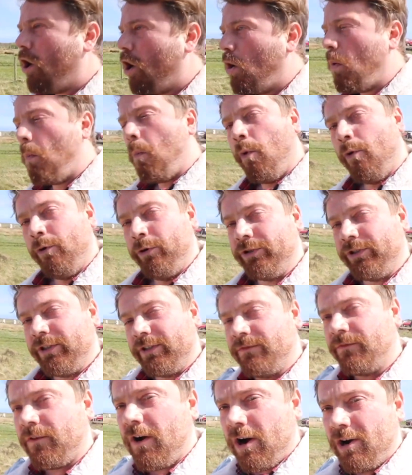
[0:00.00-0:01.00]
almost
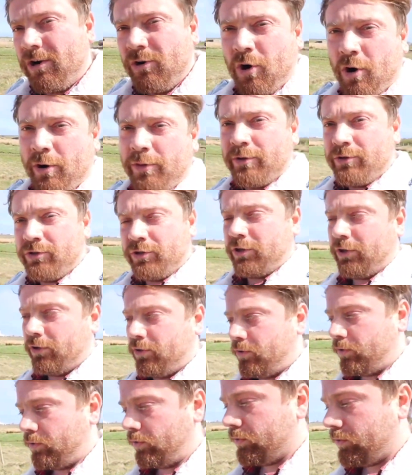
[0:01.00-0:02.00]
as far north as you can
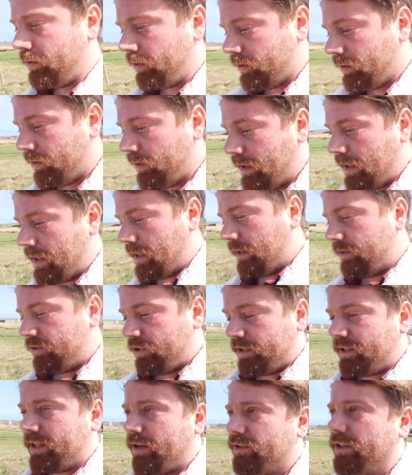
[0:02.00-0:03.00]
go,
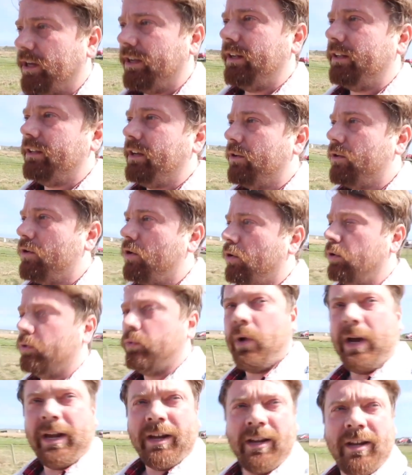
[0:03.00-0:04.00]
just outside a town called
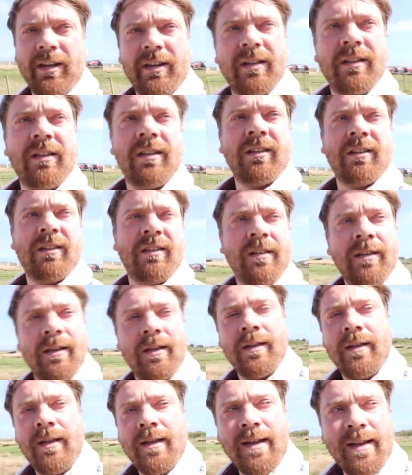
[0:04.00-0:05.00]
Wick.
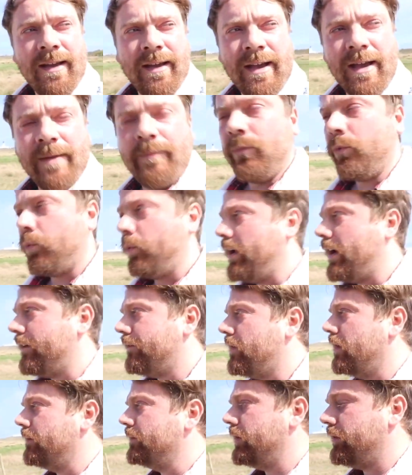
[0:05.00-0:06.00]
We
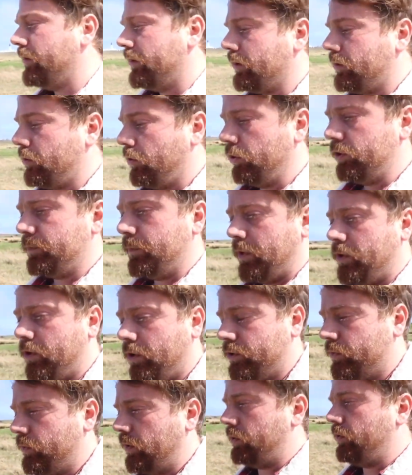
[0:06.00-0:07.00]
have come down to the coast
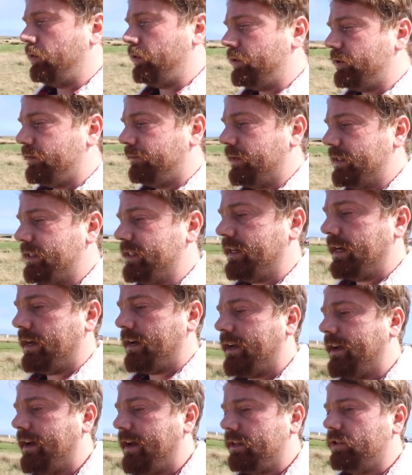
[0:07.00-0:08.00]
because we're going to visit
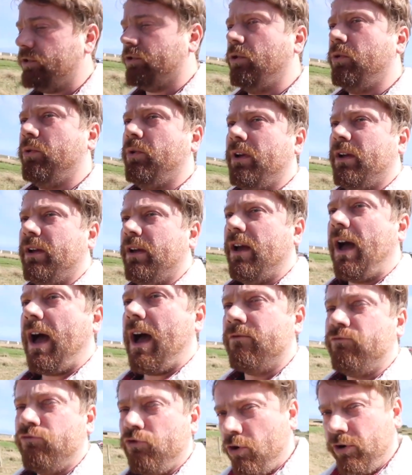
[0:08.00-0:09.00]
a castle,
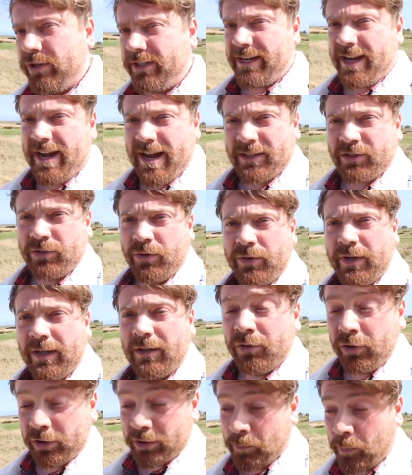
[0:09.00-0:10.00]
a ruined castle
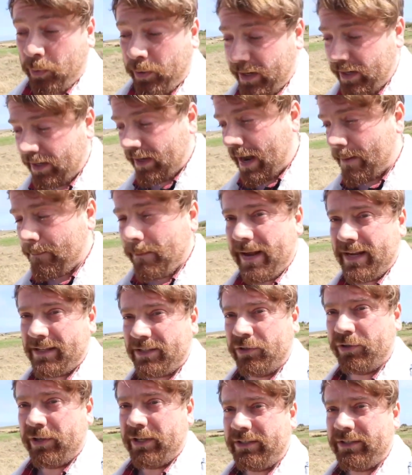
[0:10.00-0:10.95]
that looked pretty amazing on